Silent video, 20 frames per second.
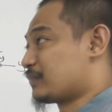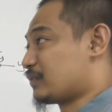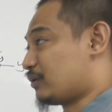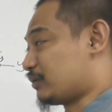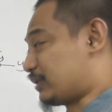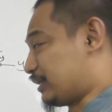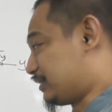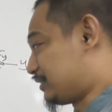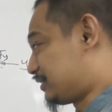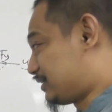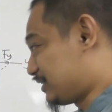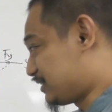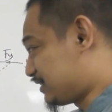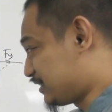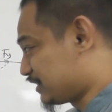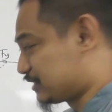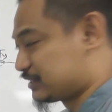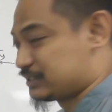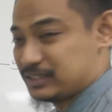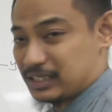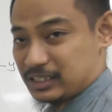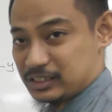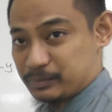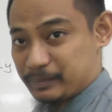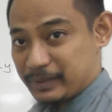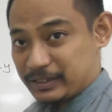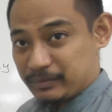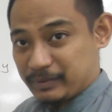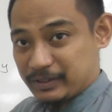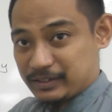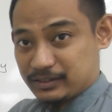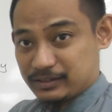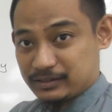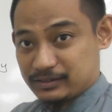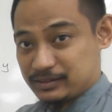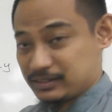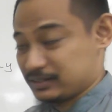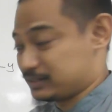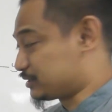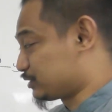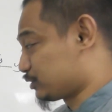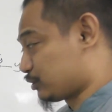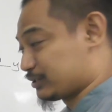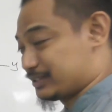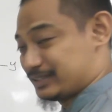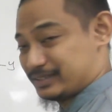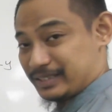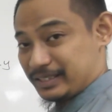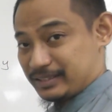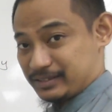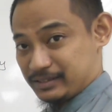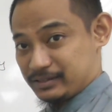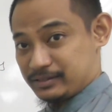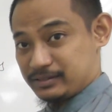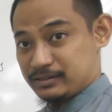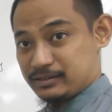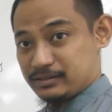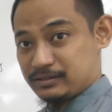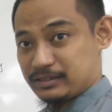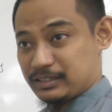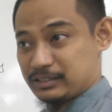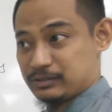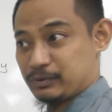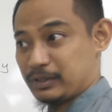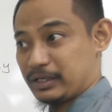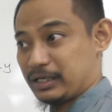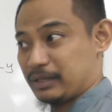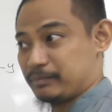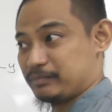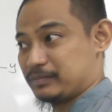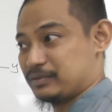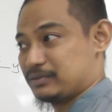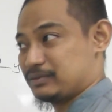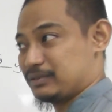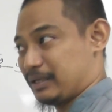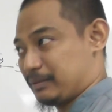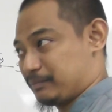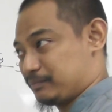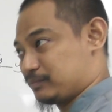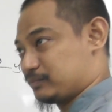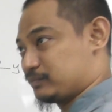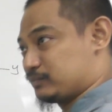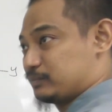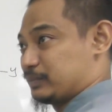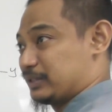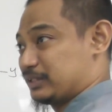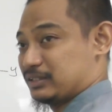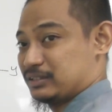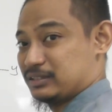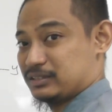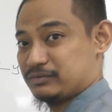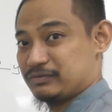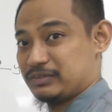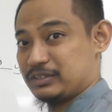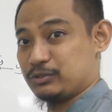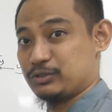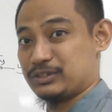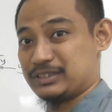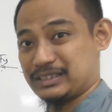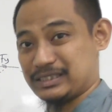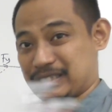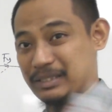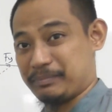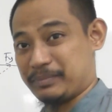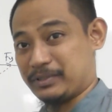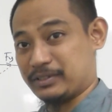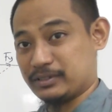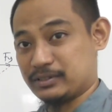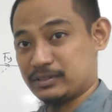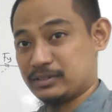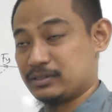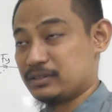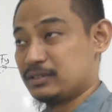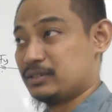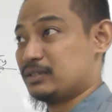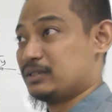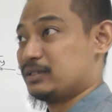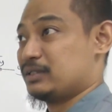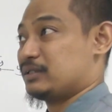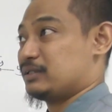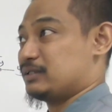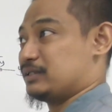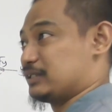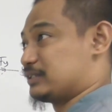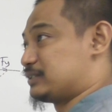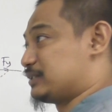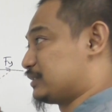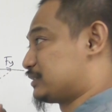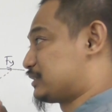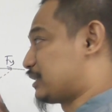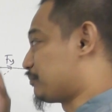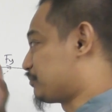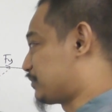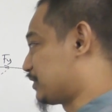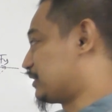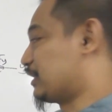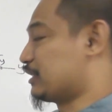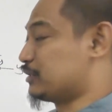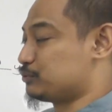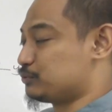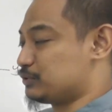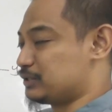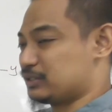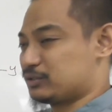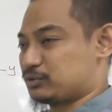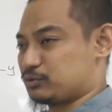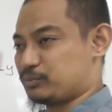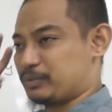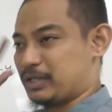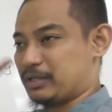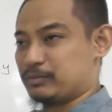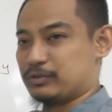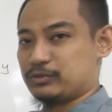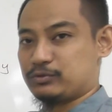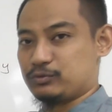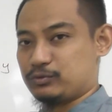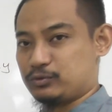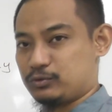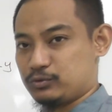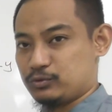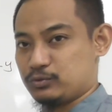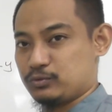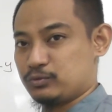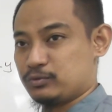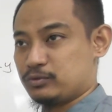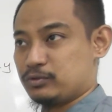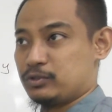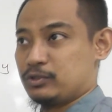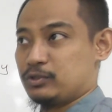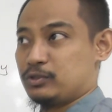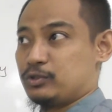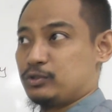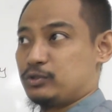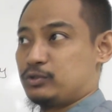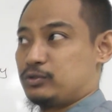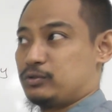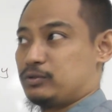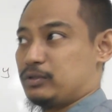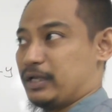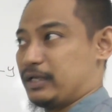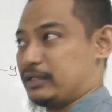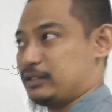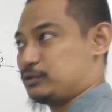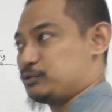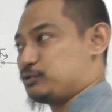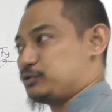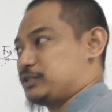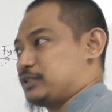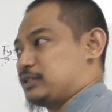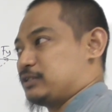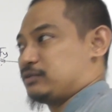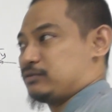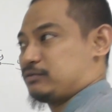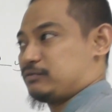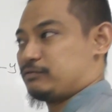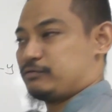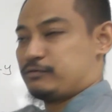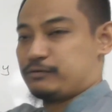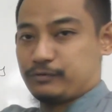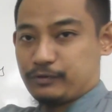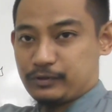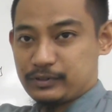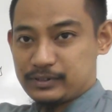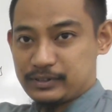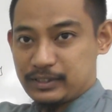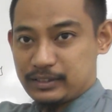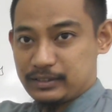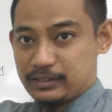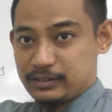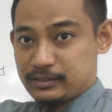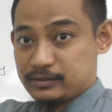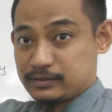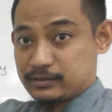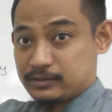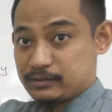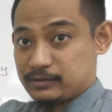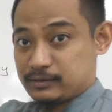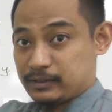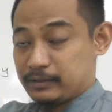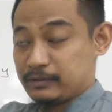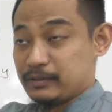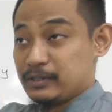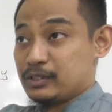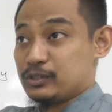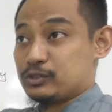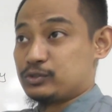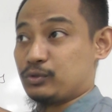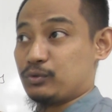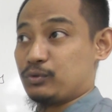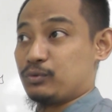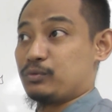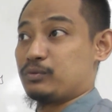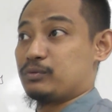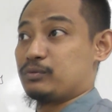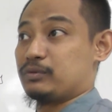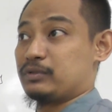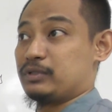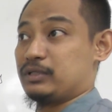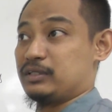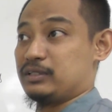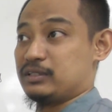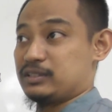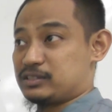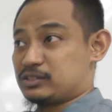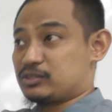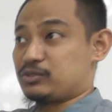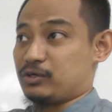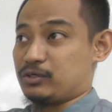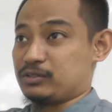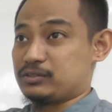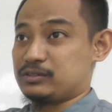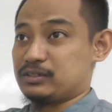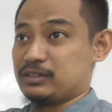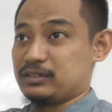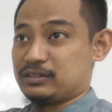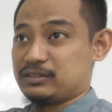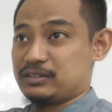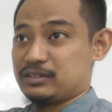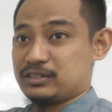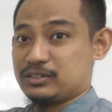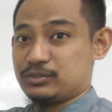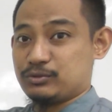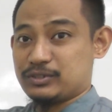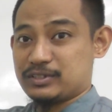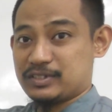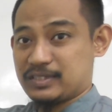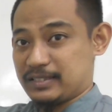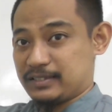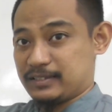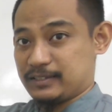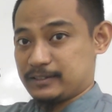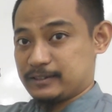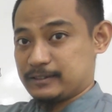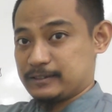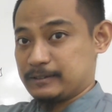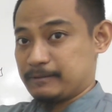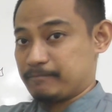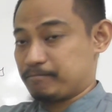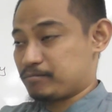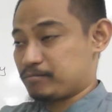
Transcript: okay, this is just mathematics. This is not statics. That's why I'm making this video separate. This is something that you need to be able to do and use it for statics, right? So in this course, it teaches you statics.